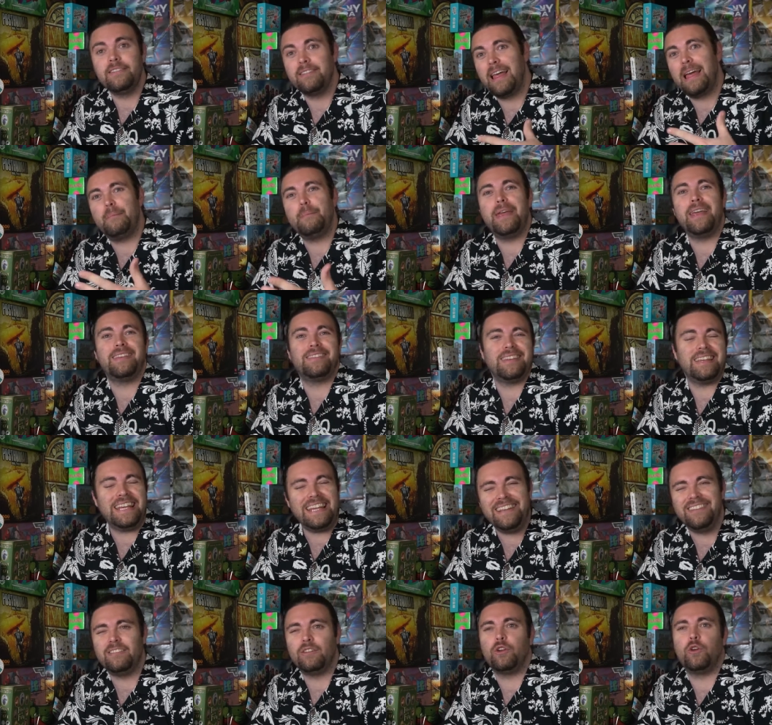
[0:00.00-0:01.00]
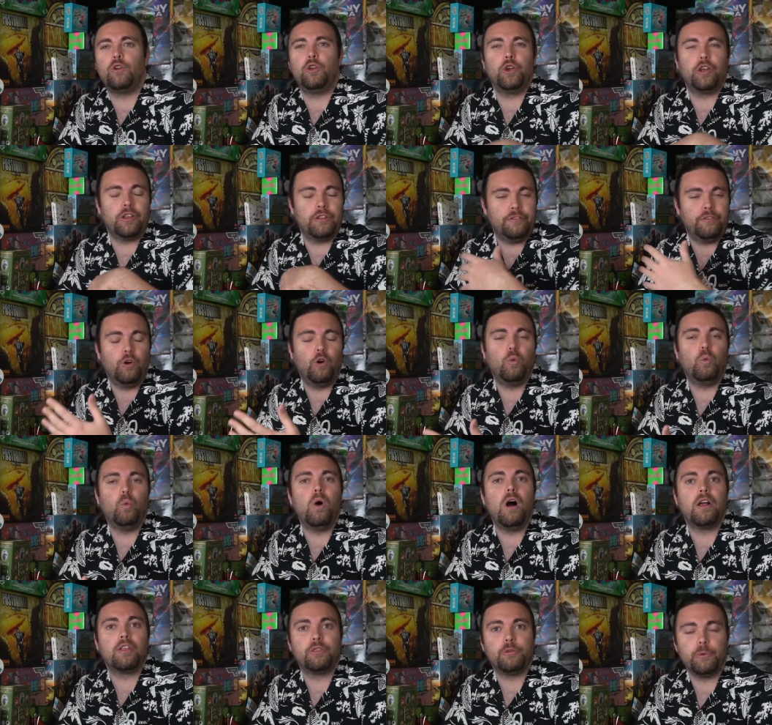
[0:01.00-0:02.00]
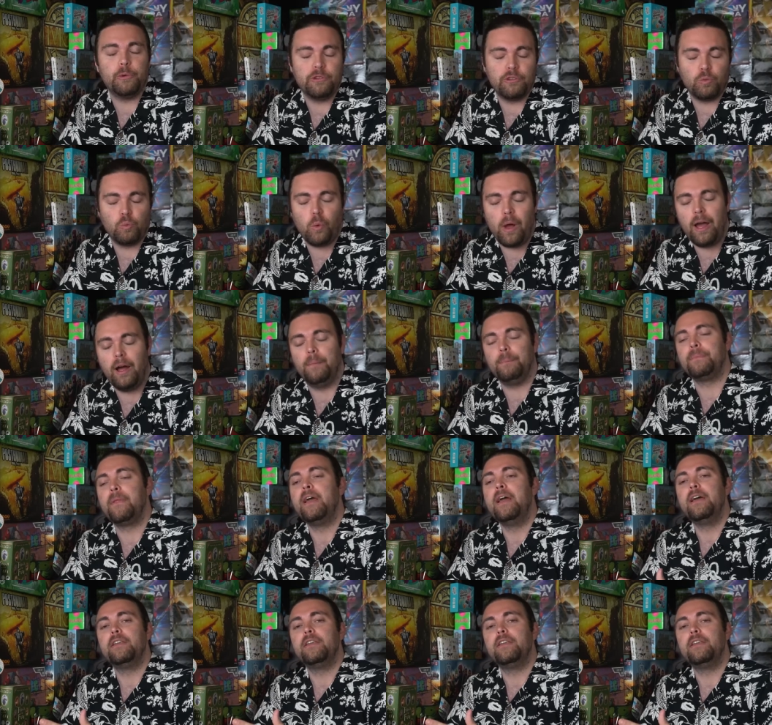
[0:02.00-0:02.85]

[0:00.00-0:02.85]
so that makes it easier. You get the full walkthrough as well.